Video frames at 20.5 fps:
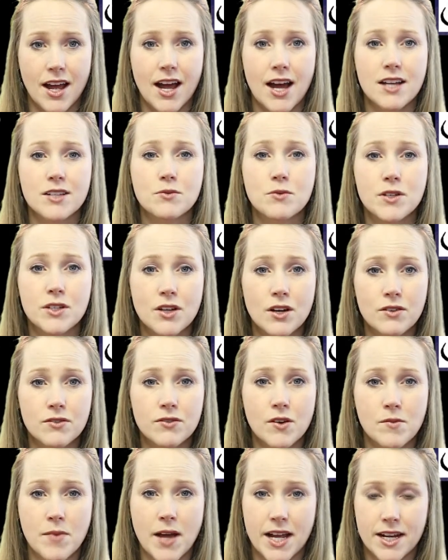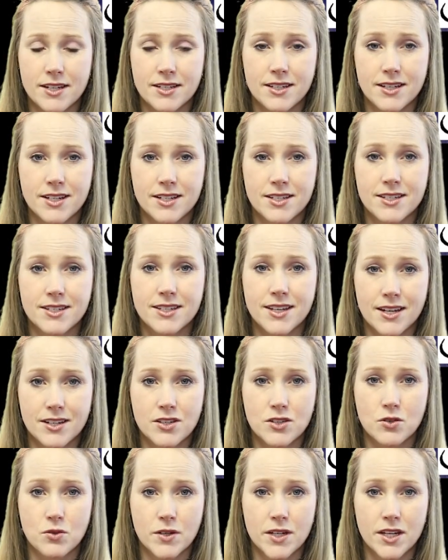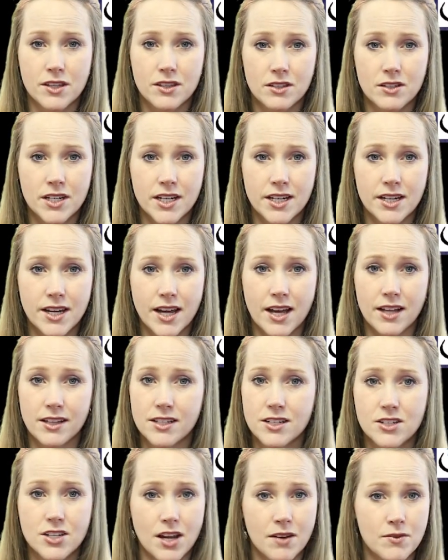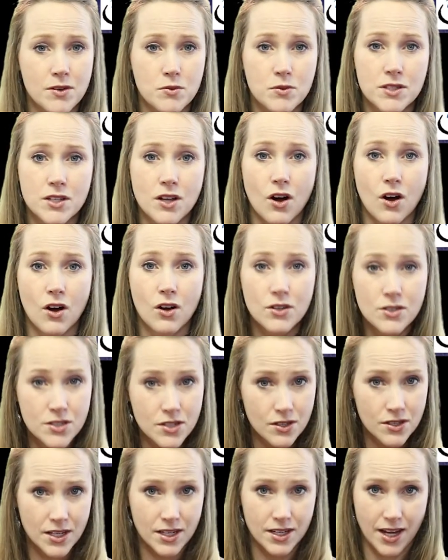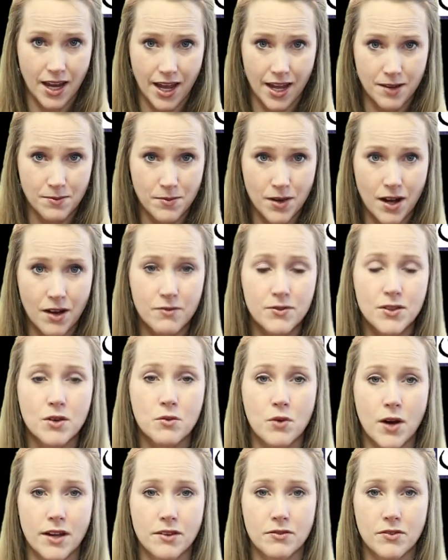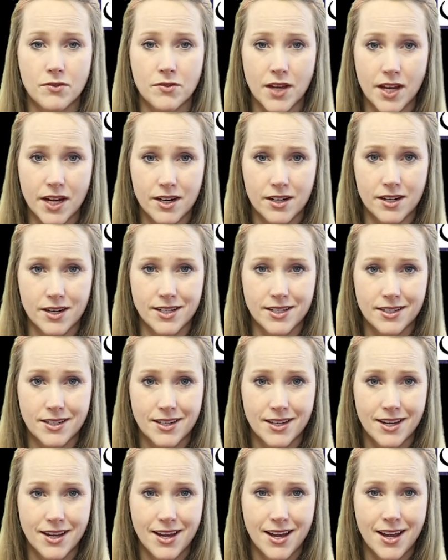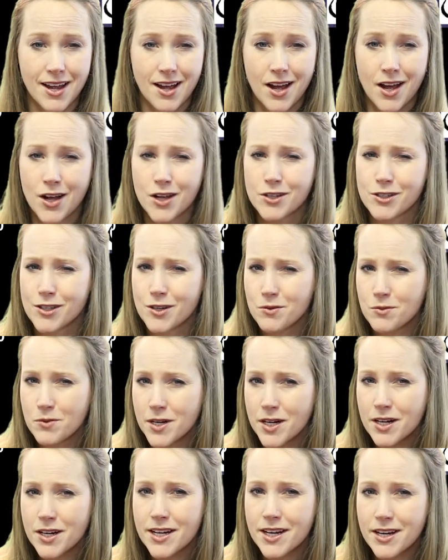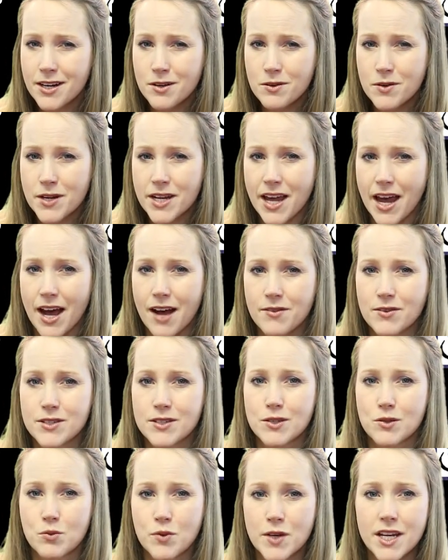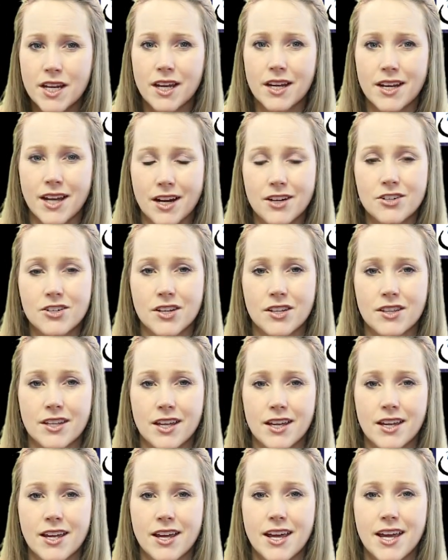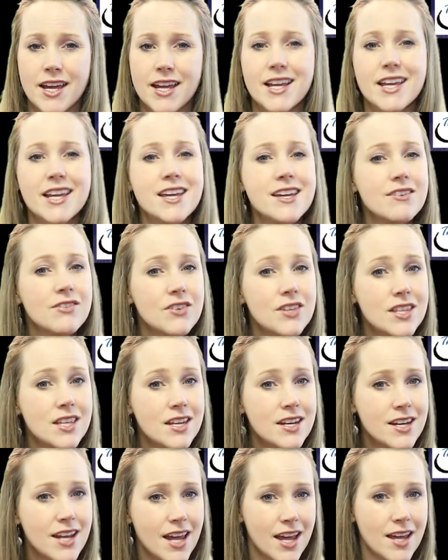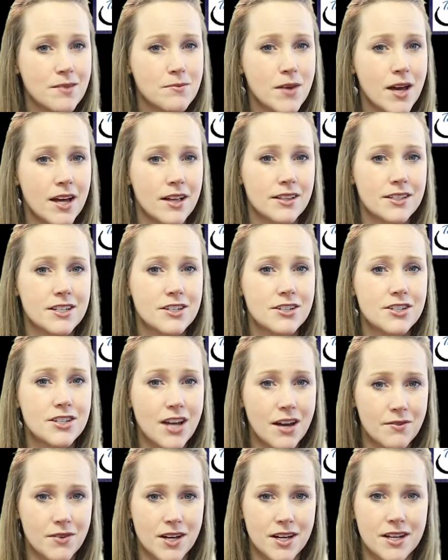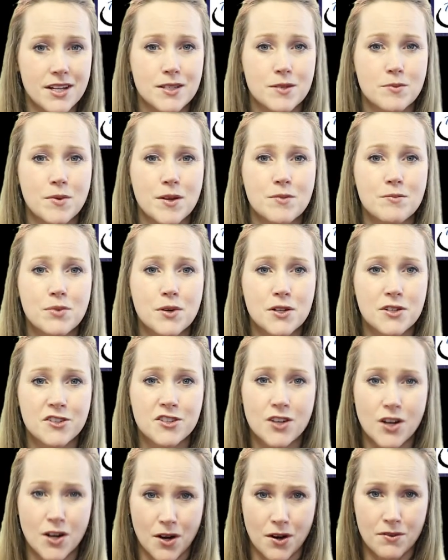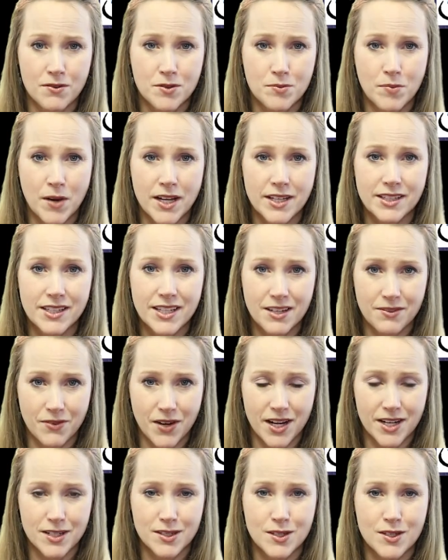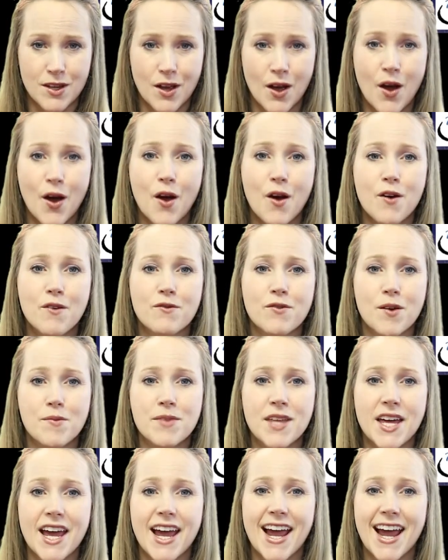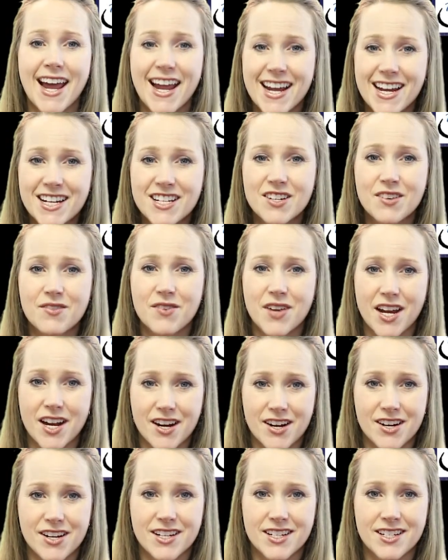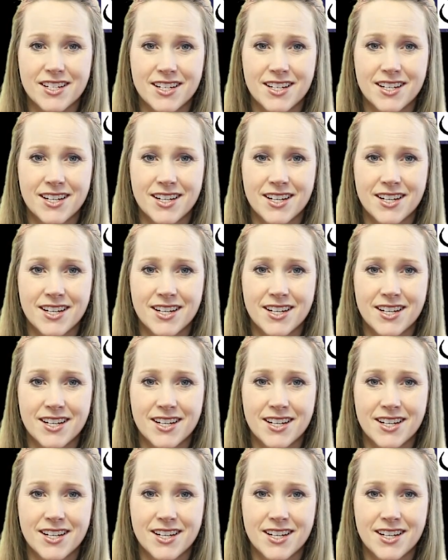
As we know from Exodus 6:23, Elisheva was also the name of the wife of Aaron. So here we have a sweet connection that even the name Elisheva has been preserved by Levites from the age of Aaron